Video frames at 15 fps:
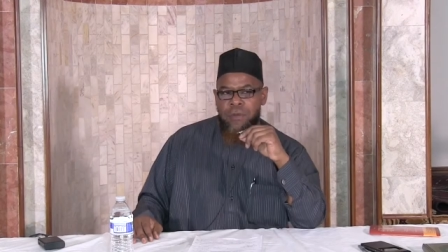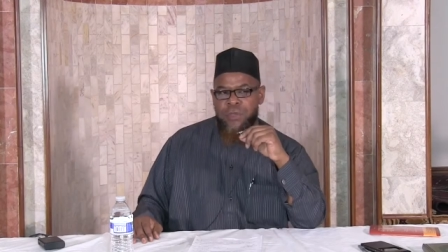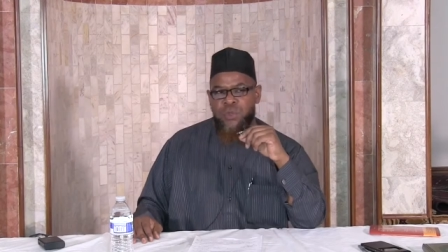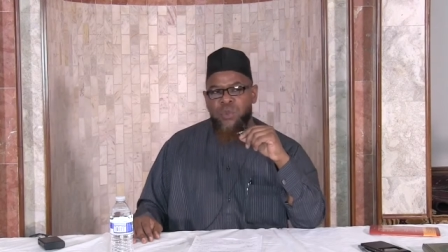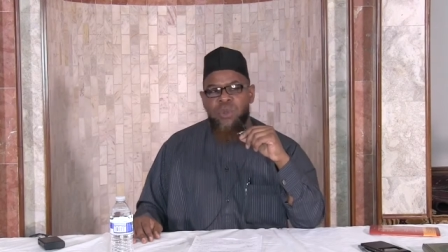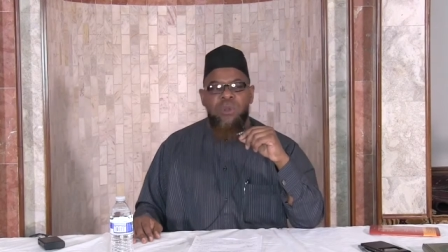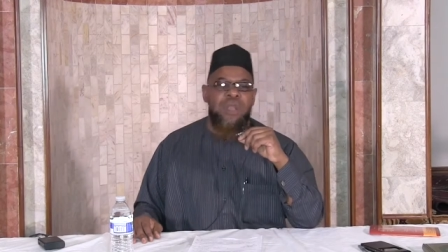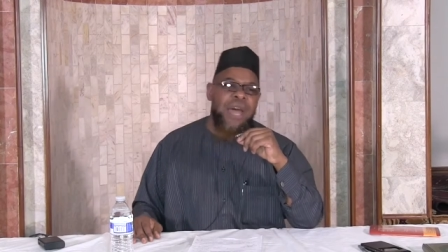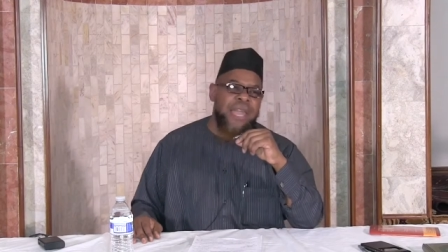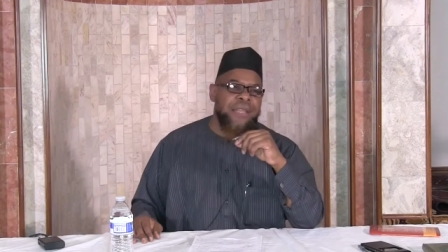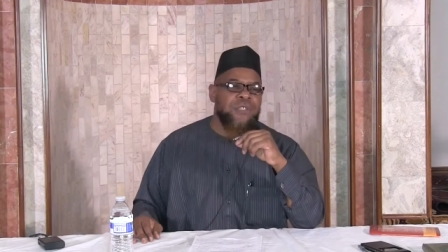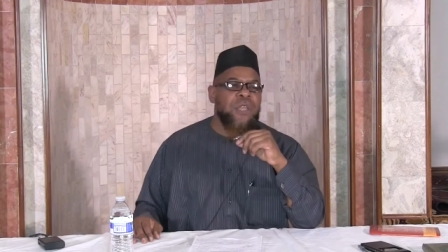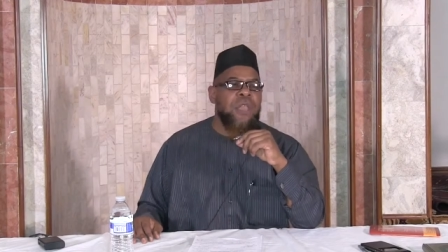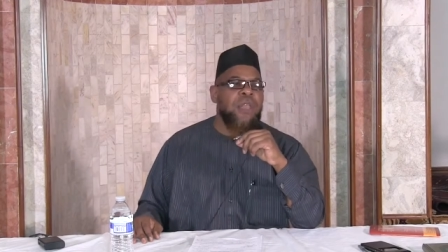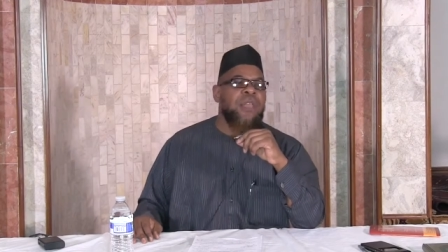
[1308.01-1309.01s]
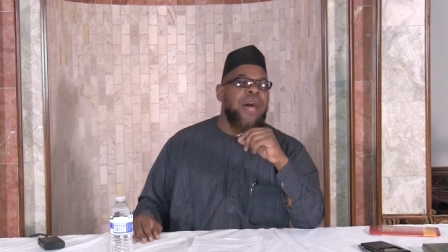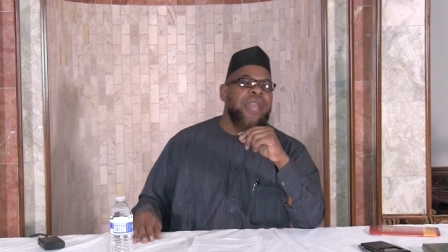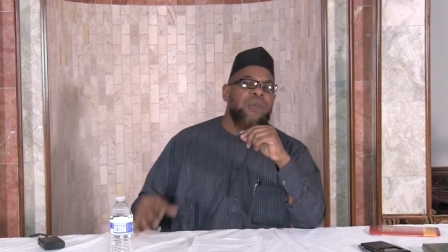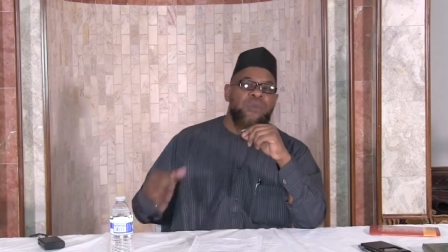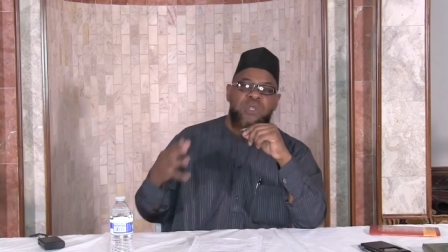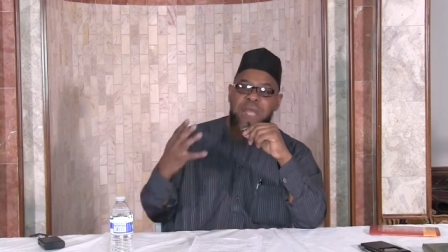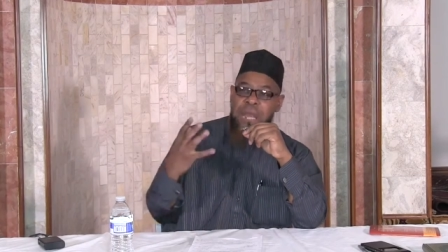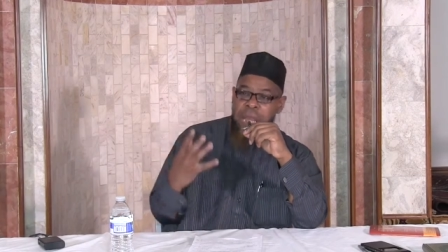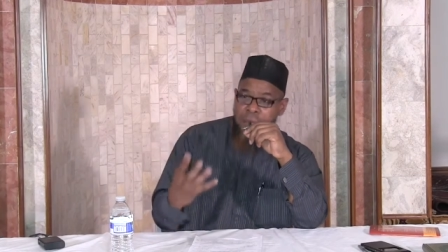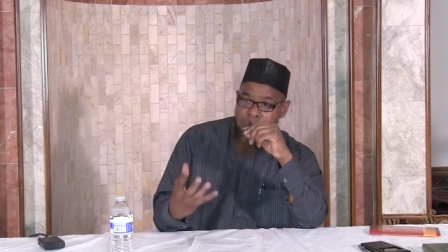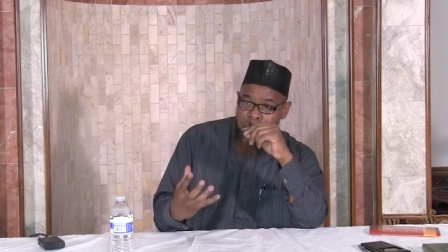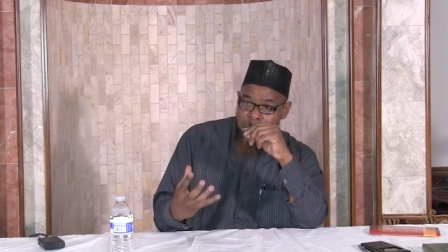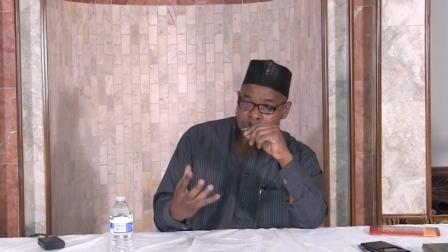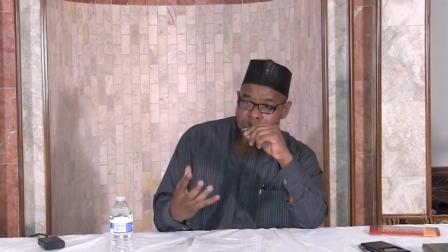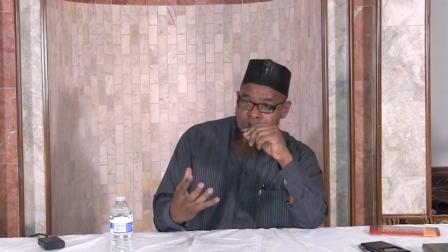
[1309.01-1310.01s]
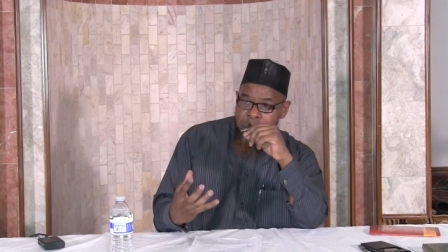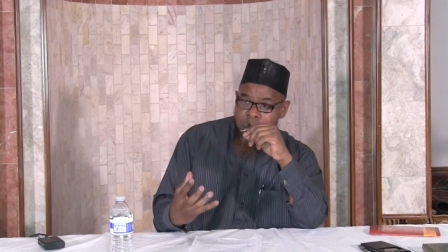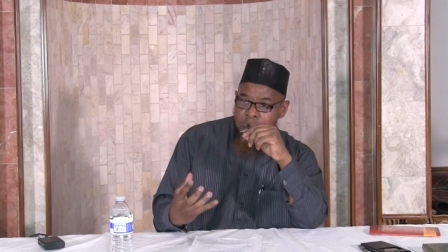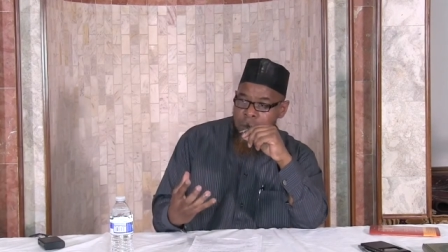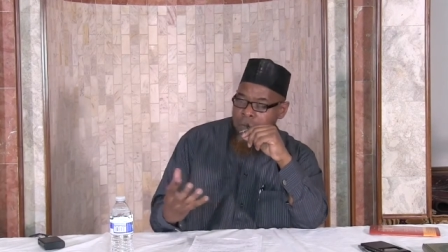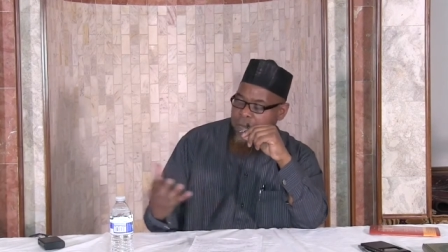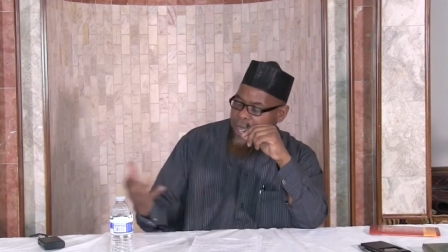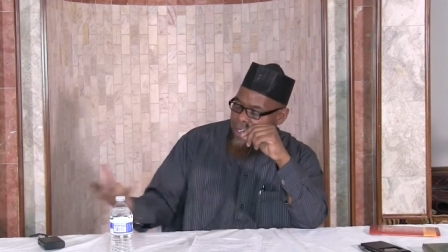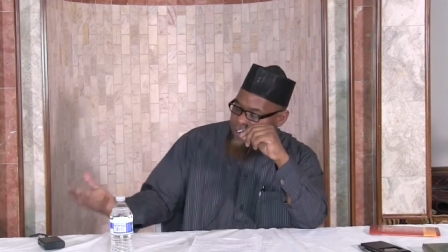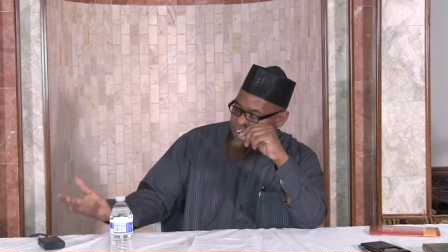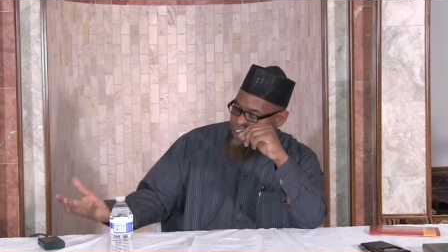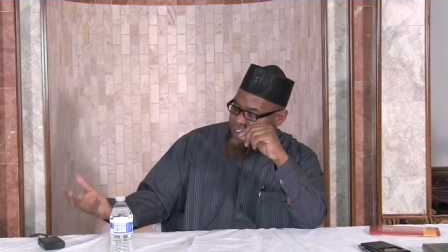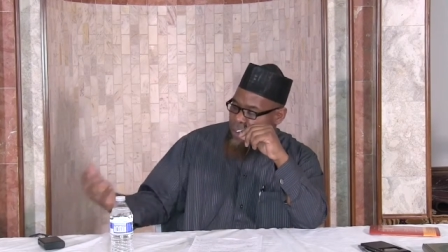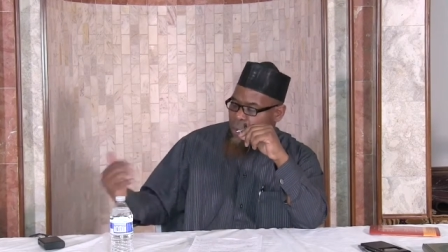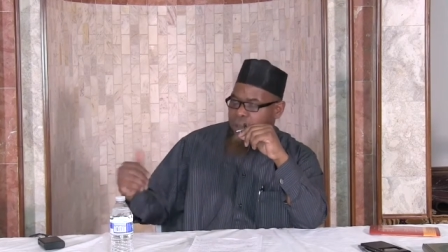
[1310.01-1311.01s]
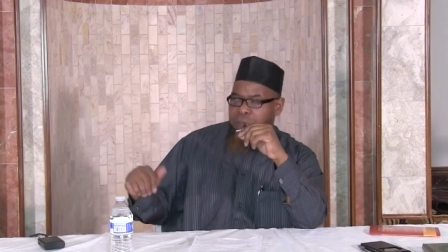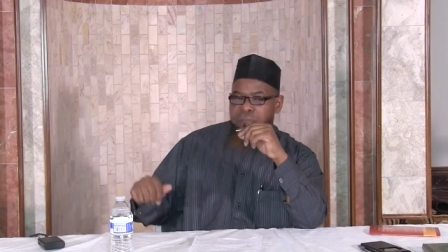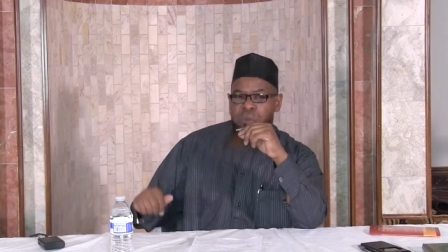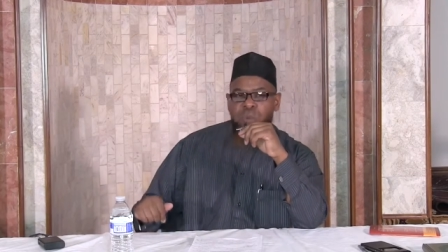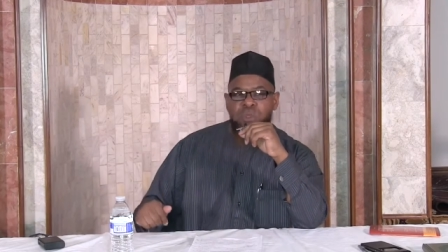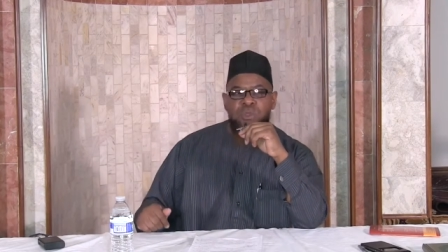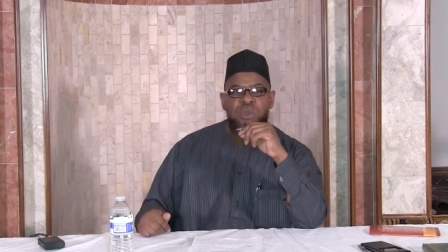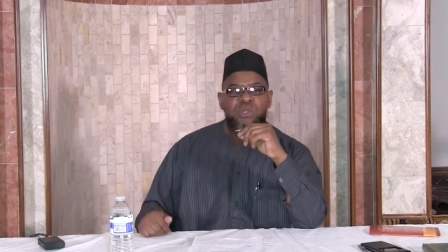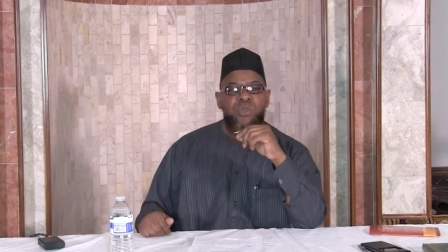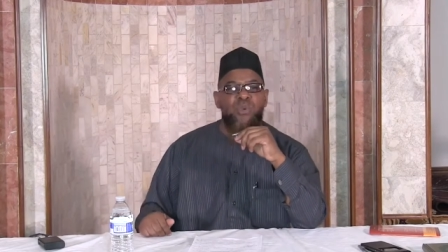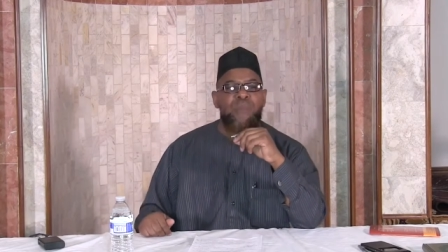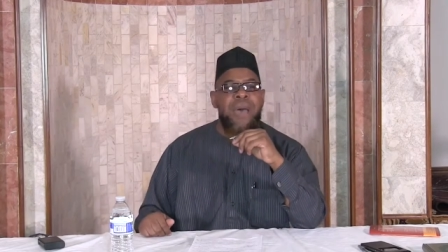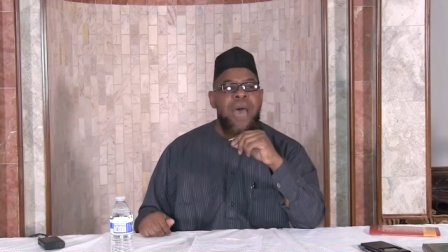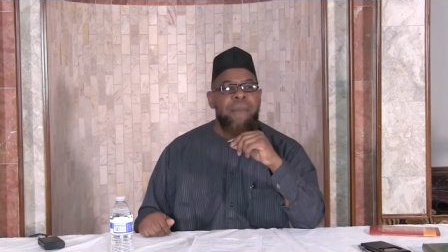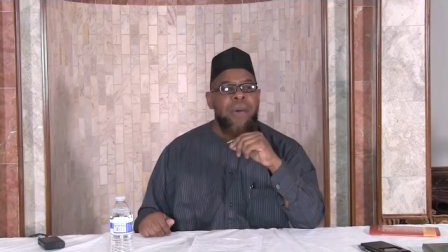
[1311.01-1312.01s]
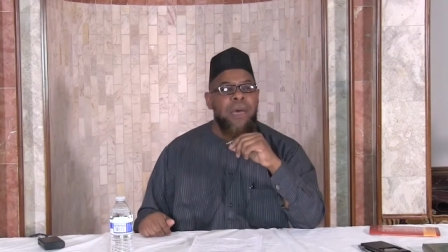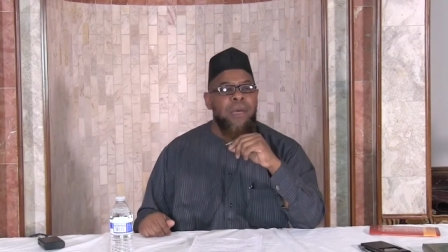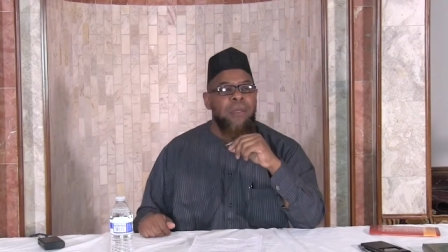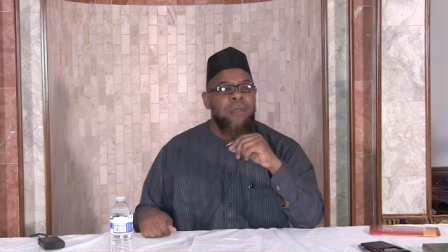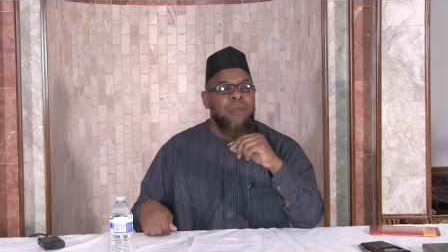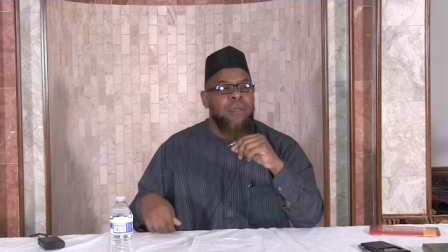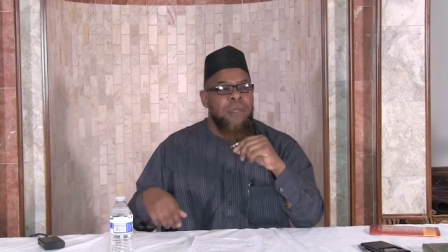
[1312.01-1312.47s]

Rasulullah said them, gave the bowl of milk to Thumama.